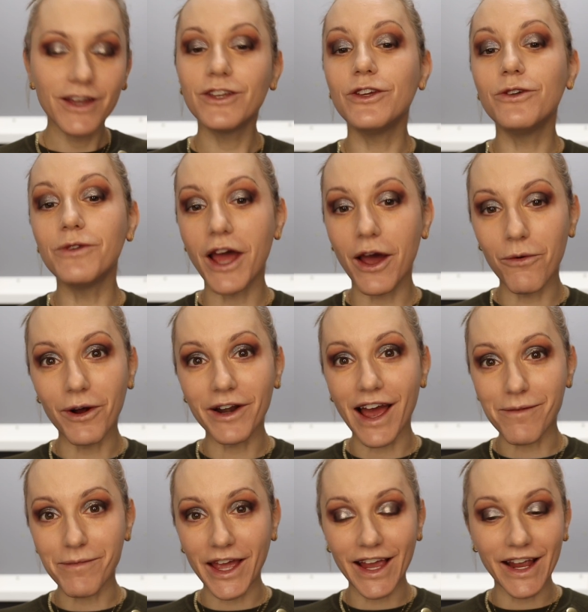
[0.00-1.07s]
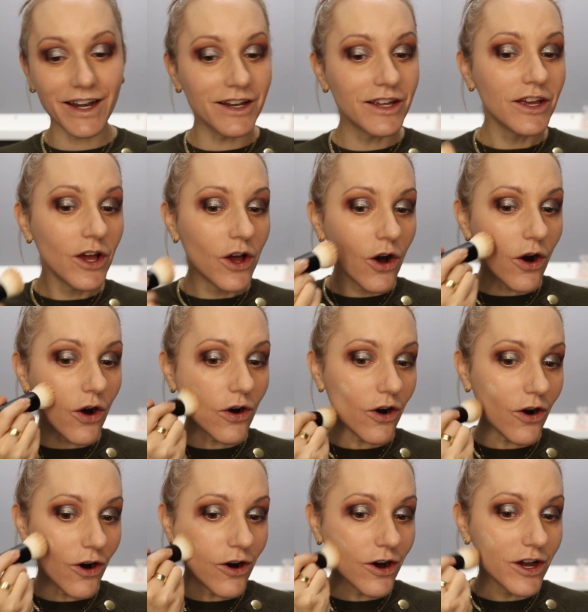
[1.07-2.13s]
You know what I mean.
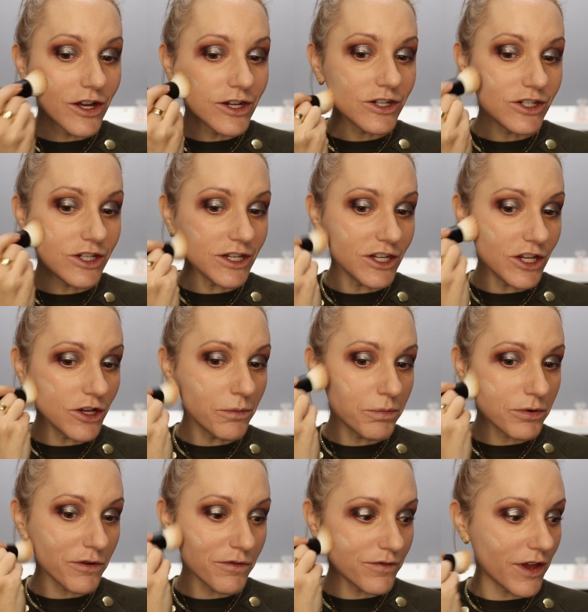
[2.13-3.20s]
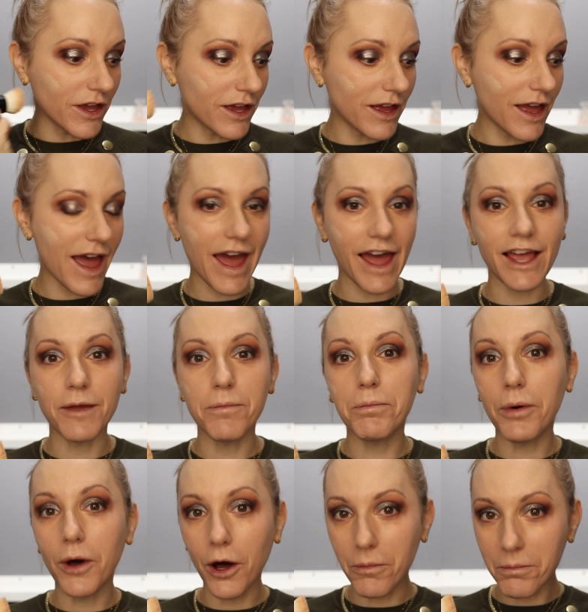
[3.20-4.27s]
Or do you prefer a
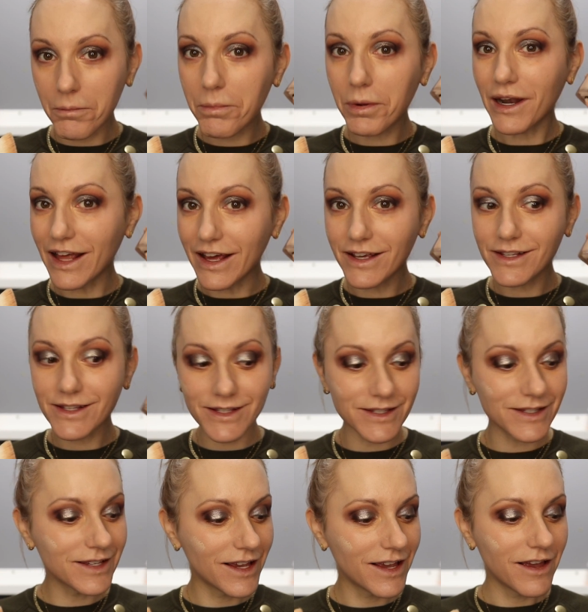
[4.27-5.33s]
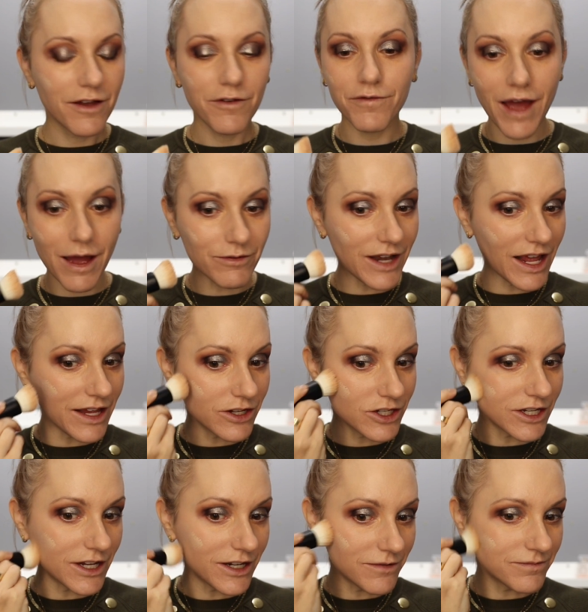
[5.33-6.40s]
pumpless
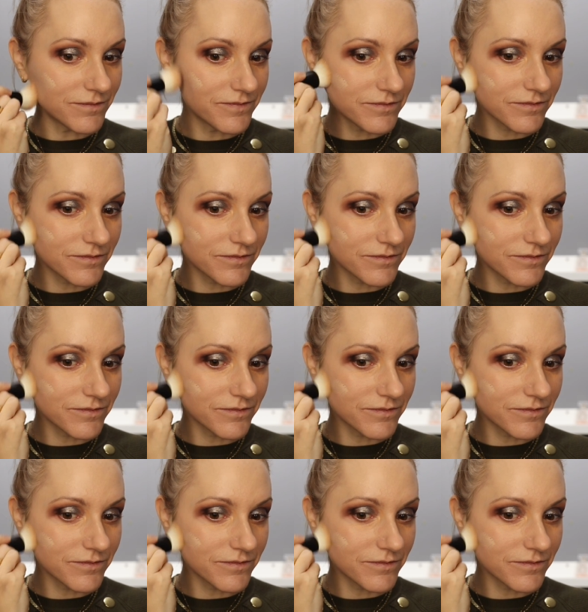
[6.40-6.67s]
foundation?